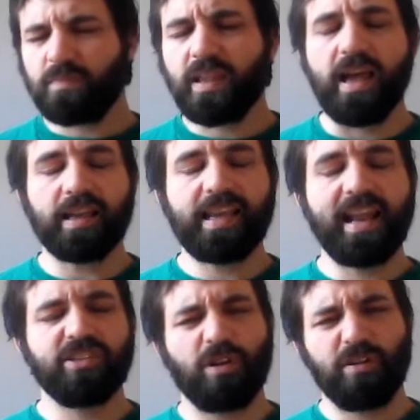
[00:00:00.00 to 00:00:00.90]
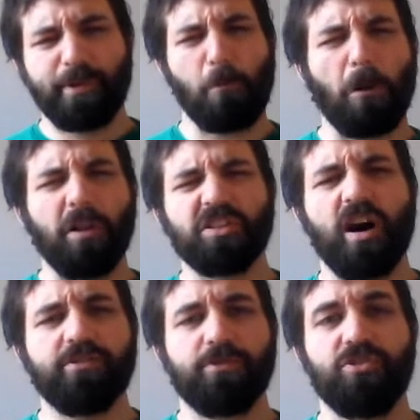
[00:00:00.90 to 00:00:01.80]
Again, it's going to be one of these
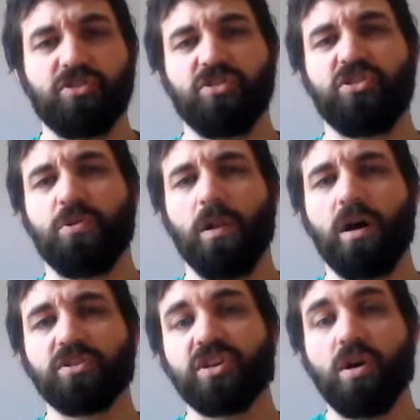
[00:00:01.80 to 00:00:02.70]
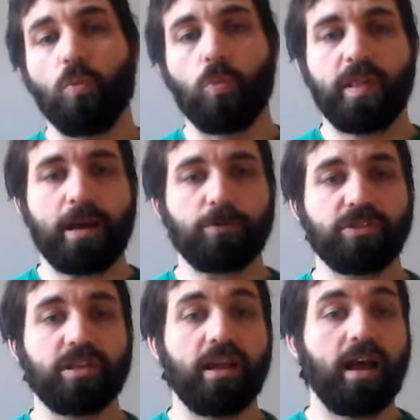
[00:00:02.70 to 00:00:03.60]
cards which doesn't do a lot without
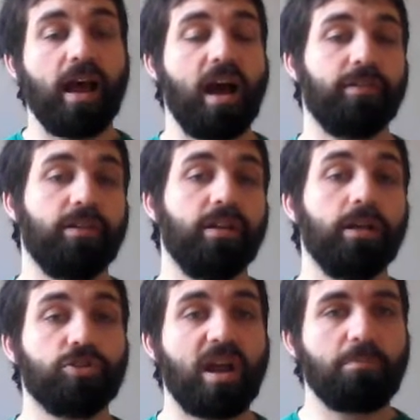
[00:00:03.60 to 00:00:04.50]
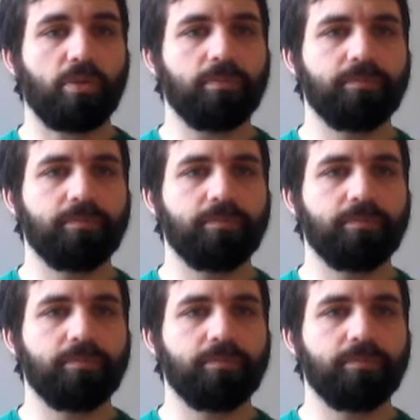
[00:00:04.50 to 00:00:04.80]
having trample.